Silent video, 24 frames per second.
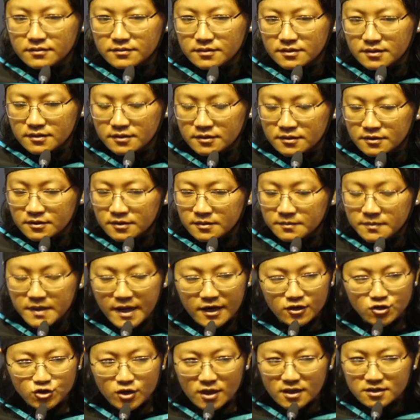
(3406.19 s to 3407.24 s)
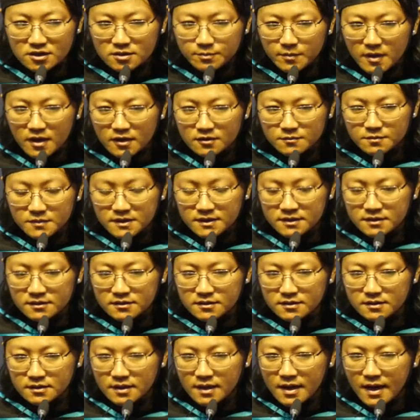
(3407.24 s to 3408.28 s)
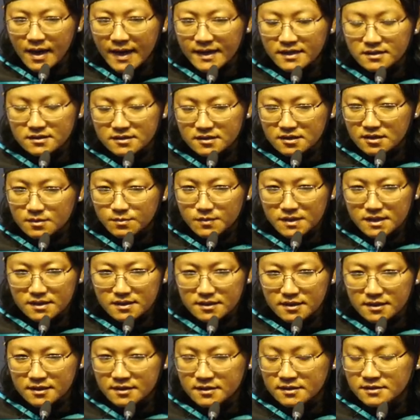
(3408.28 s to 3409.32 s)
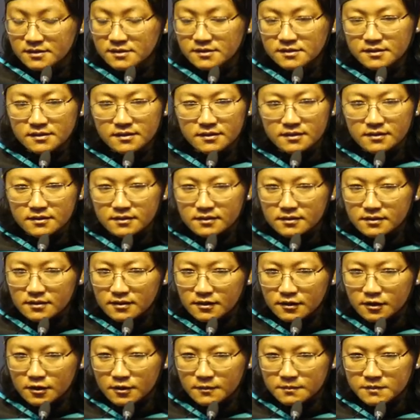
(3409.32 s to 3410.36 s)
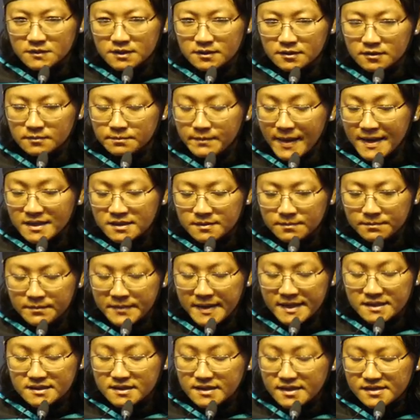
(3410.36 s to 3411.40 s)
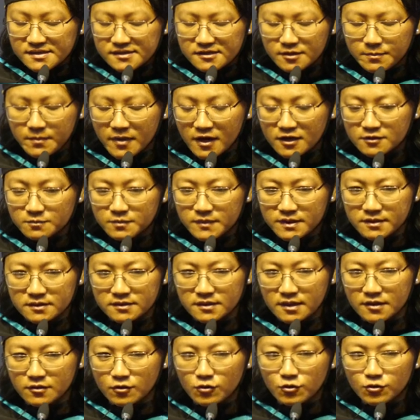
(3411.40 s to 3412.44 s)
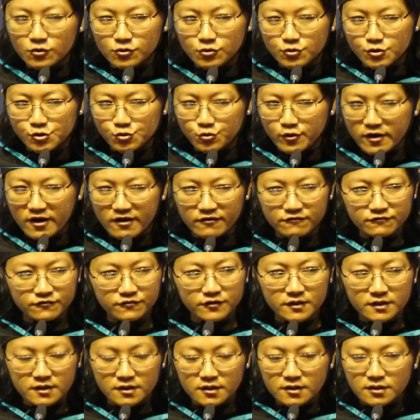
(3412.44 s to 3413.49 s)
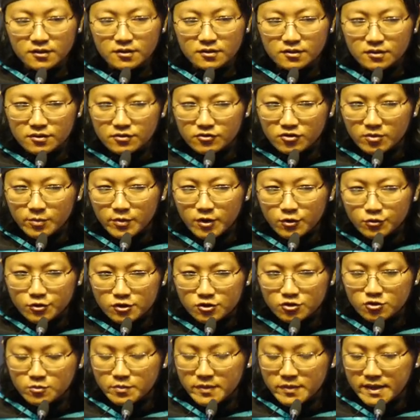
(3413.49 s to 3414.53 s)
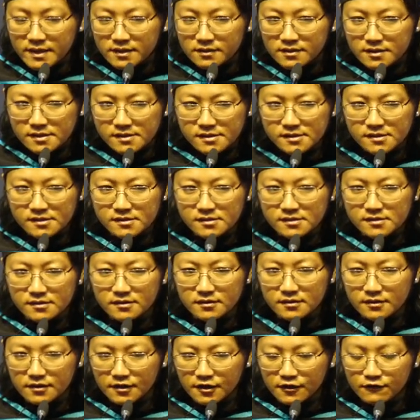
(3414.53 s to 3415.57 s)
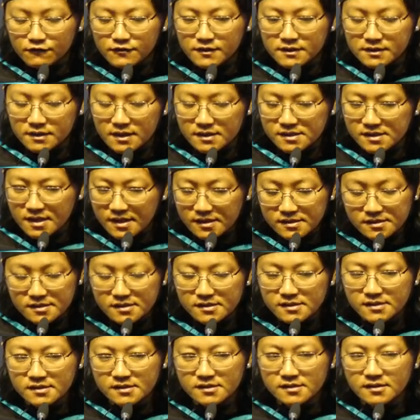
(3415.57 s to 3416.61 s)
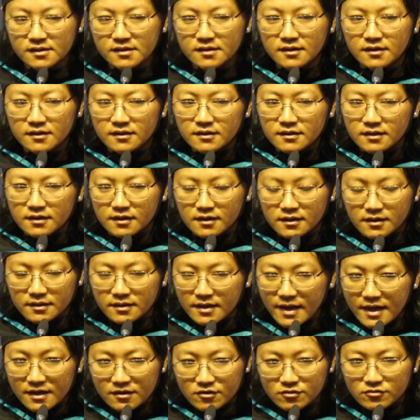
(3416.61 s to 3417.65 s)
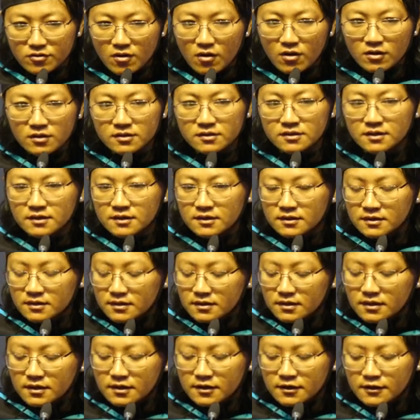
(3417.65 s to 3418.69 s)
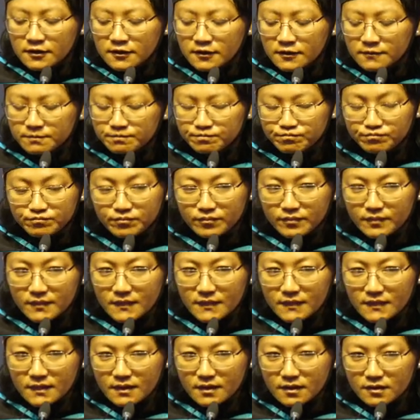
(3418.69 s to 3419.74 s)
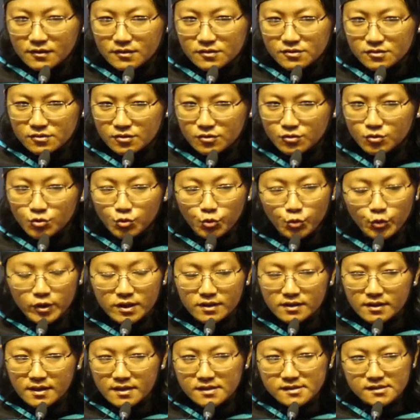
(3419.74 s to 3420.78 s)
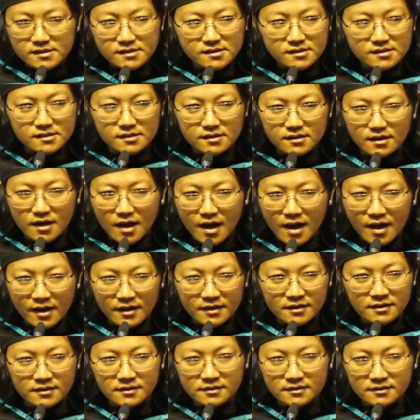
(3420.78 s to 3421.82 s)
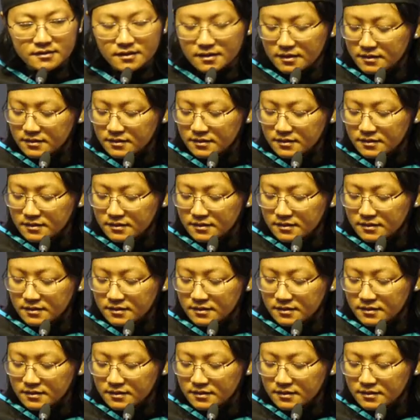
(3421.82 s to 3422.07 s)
the HR department, the IT media, the maintenance department, and all those who have contributed to make this event a success. Thank you all. So with this, I